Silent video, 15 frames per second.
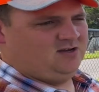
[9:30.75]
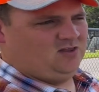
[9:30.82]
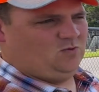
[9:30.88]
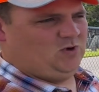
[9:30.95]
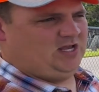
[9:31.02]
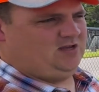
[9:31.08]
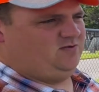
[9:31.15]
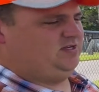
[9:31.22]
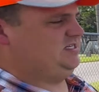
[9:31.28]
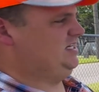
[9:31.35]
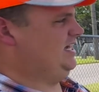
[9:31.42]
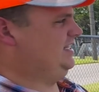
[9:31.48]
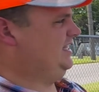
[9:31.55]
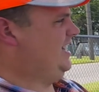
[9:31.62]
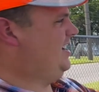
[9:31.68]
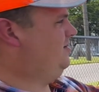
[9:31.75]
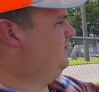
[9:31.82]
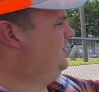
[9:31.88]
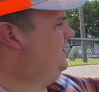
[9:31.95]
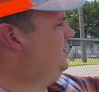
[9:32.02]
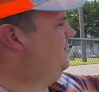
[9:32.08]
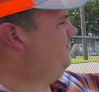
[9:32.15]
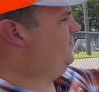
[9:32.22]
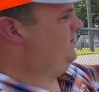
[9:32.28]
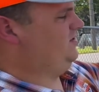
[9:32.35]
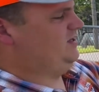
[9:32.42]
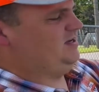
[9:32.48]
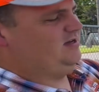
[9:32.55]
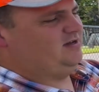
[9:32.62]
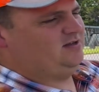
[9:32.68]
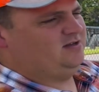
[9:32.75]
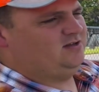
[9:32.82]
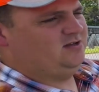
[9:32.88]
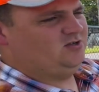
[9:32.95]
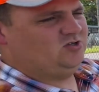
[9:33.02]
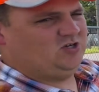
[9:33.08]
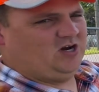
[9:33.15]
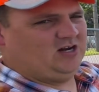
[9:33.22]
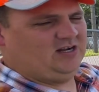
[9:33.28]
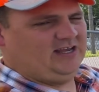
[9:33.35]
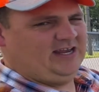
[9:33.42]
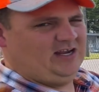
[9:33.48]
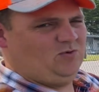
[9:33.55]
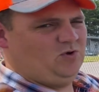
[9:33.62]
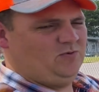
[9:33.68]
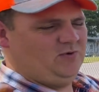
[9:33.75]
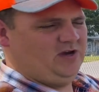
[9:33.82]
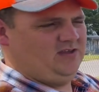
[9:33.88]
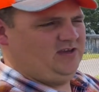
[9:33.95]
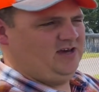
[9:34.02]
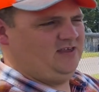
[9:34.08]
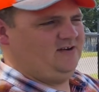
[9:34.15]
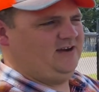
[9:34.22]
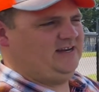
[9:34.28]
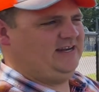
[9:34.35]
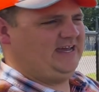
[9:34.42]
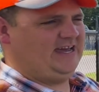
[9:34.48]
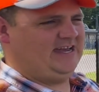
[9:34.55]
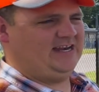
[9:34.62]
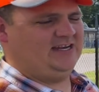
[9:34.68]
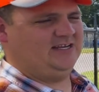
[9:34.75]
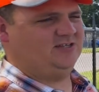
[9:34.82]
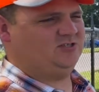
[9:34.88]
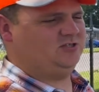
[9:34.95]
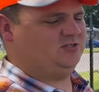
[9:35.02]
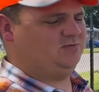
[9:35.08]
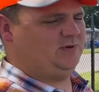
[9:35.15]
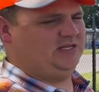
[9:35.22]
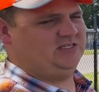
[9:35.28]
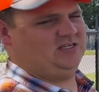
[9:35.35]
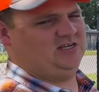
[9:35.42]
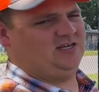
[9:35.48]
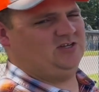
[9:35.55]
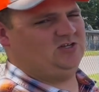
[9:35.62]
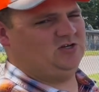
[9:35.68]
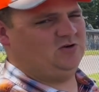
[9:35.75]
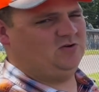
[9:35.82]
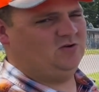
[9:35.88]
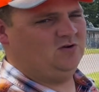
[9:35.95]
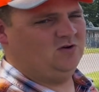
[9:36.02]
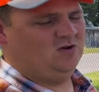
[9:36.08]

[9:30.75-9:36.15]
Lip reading: The way that we check that, we look for the truck leaning one way or the other, indicating a suspension issue